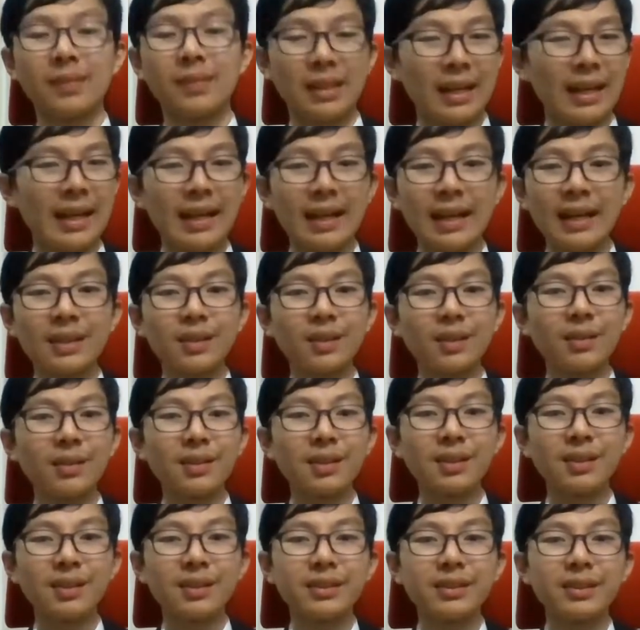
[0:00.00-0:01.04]
i, I don't
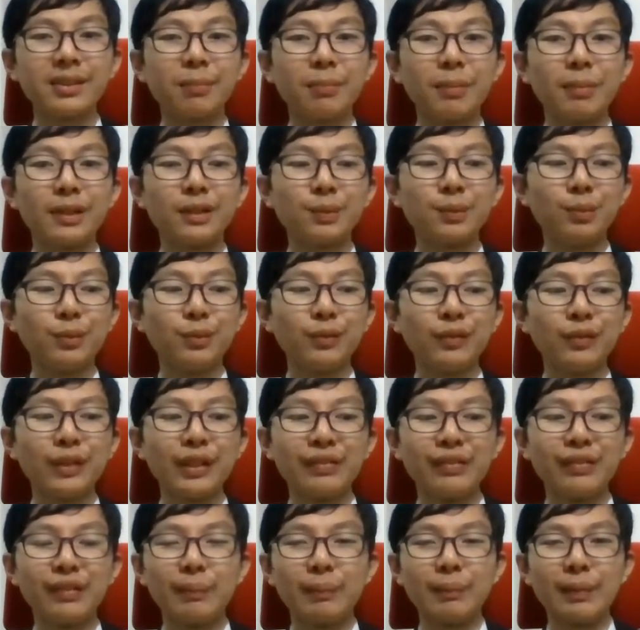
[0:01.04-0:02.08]
think this is the best movie
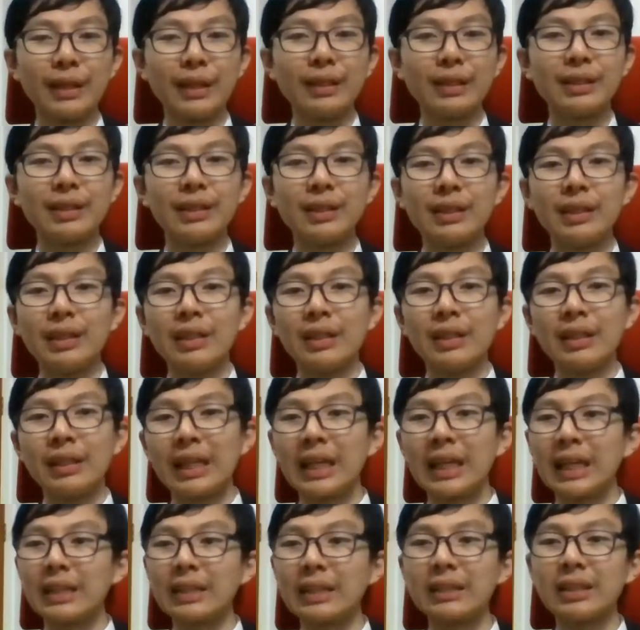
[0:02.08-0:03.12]
ever made
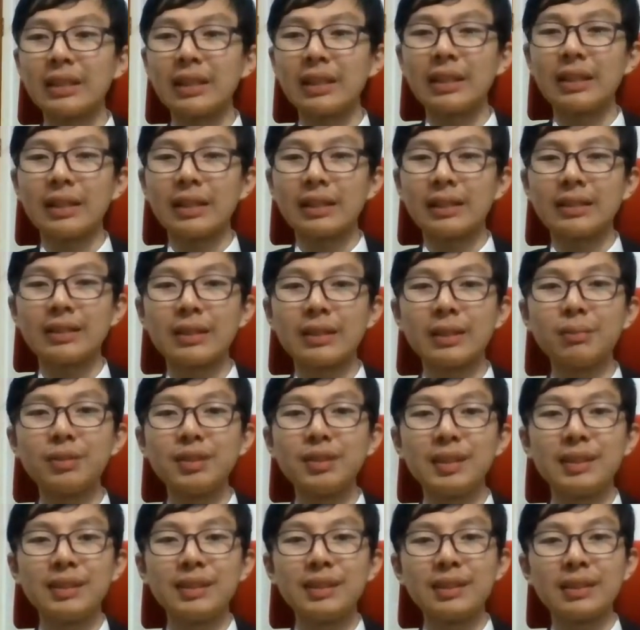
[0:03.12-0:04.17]
like, like some
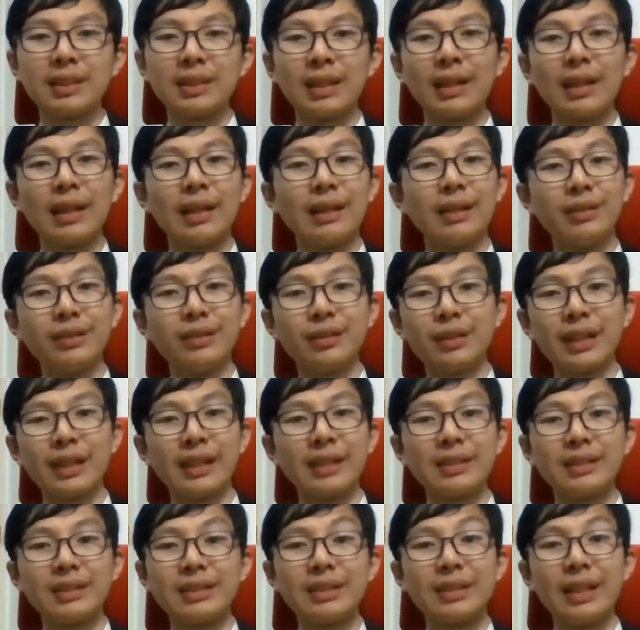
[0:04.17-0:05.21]
scenes
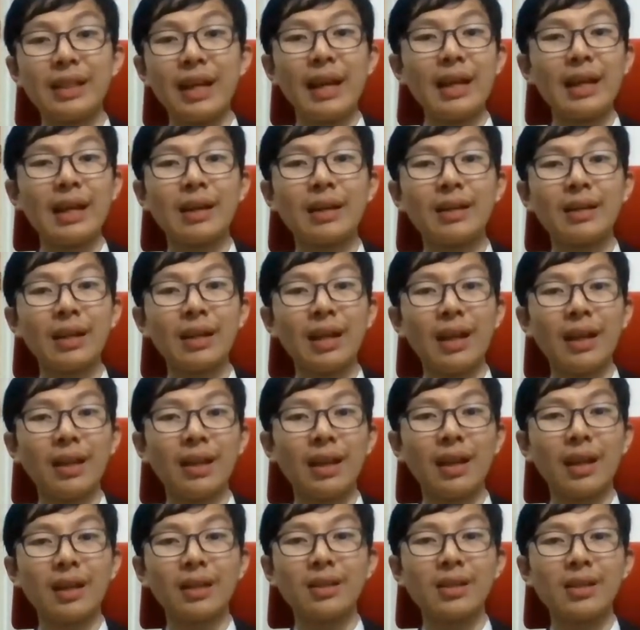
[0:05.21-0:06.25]
i'd say are not
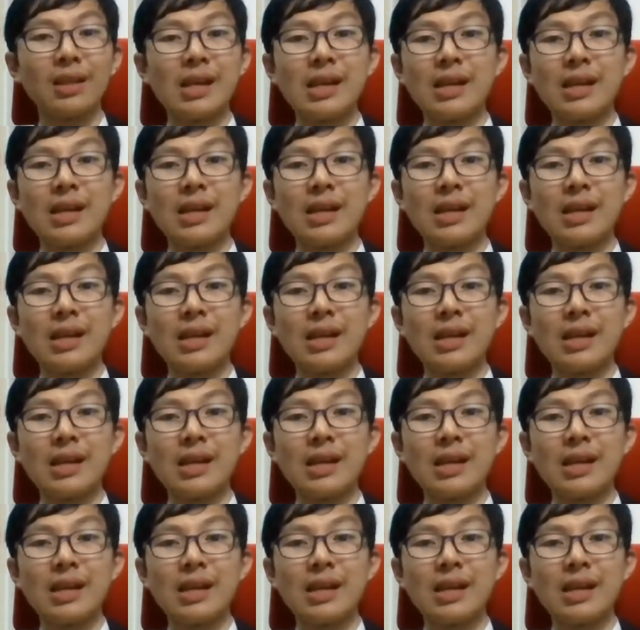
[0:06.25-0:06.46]
that